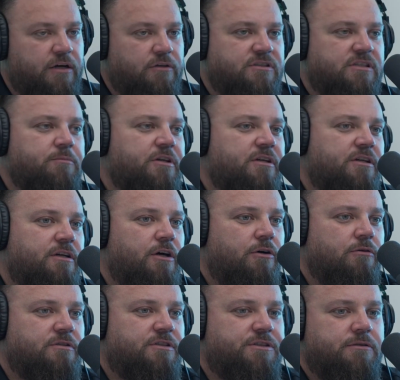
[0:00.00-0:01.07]
Something to note
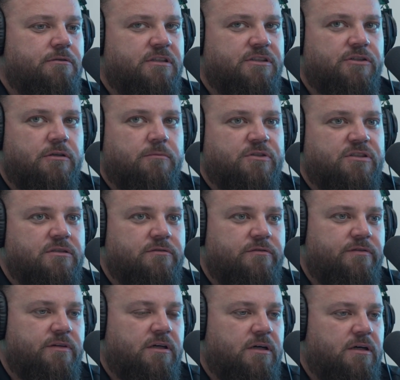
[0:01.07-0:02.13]
too in terms of
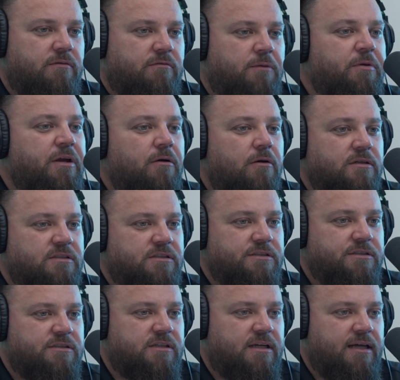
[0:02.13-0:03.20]

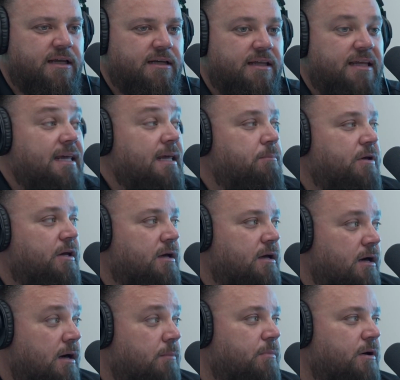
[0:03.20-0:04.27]
appearances and keeping
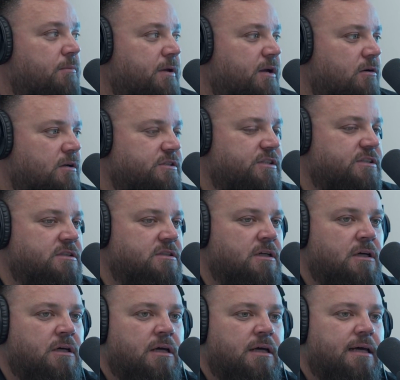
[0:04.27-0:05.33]
up appearances.
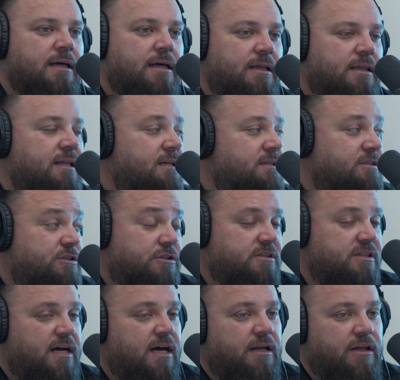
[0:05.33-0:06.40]
It's just
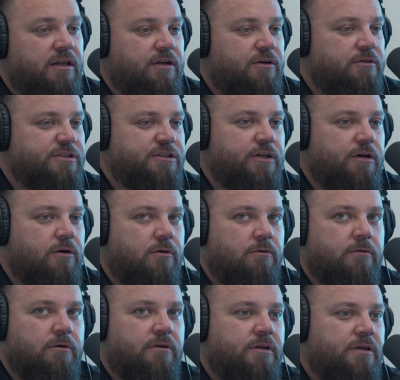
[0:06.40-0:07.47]
that there is
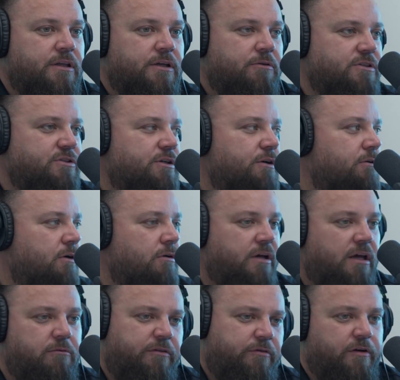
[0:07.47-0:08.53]
no okay,
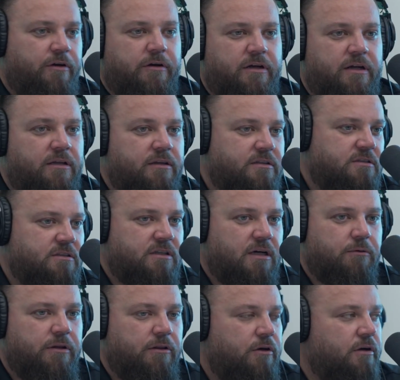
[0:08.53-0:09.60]
we figured it out, this is how
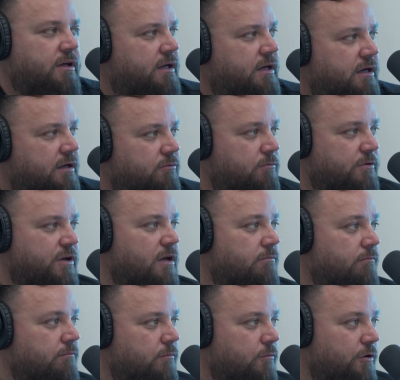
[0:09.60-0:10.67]
we look and we're done,
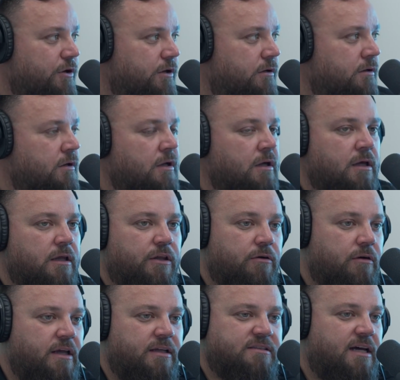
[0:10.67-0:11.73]
we're good.
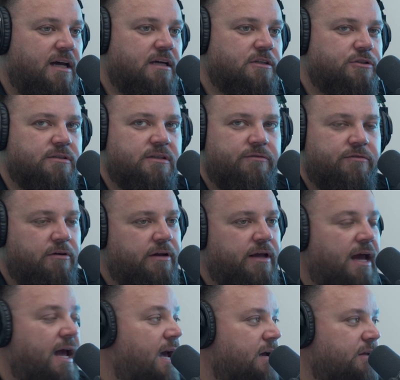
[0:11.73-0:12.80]
It's actually a very
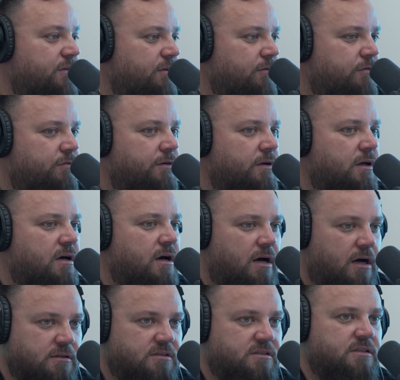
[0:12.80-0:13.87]
active,
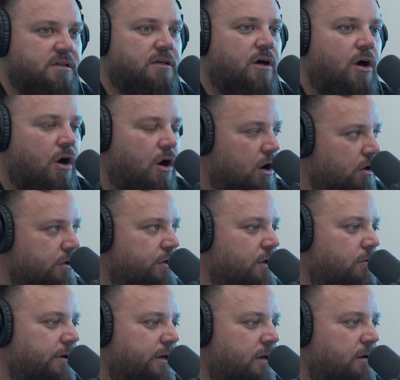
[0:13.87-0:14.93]
constant,
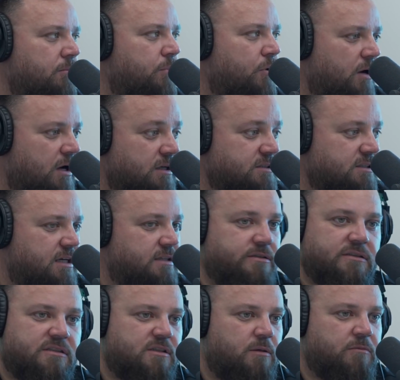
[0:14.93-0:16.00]
ongoing process, and
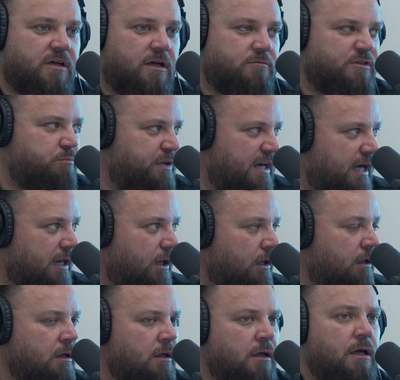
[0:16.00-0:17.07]
sometimes battle.
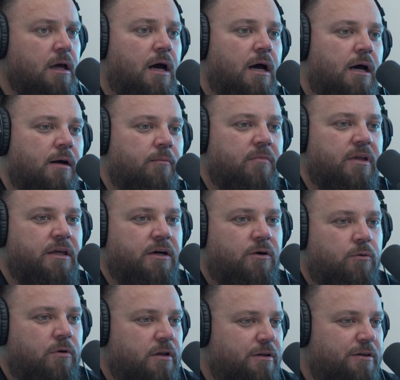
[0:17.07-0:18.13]

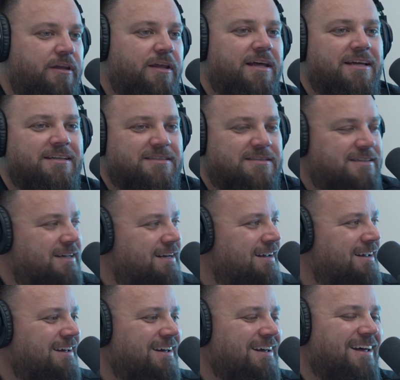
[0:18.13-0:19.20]
One of the things that
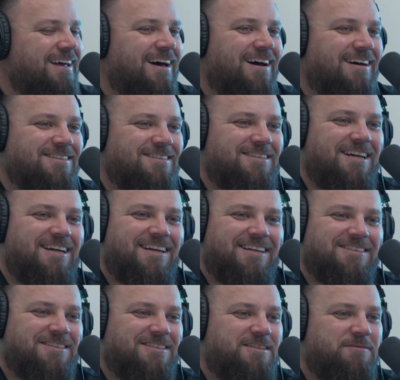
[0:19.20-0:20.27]

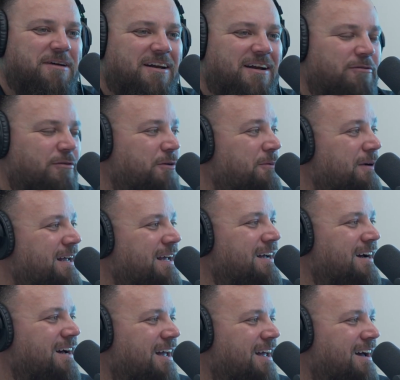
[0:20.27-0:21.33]
just about every week
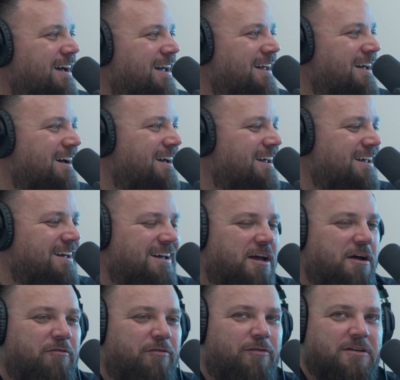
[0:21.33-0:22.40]
I
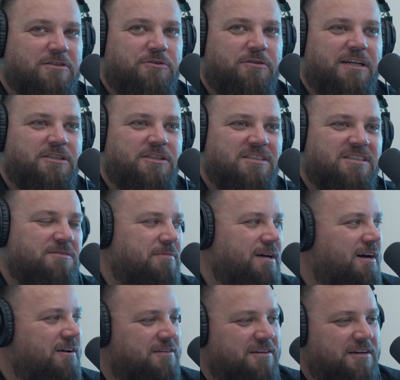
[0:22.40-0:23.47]
have frustrations
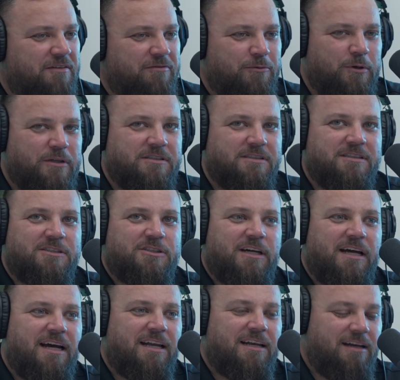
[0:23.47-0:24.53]
about, that I voiced to
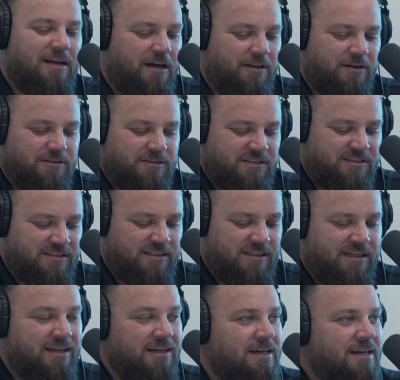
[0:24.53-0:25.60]
Chad and others, is that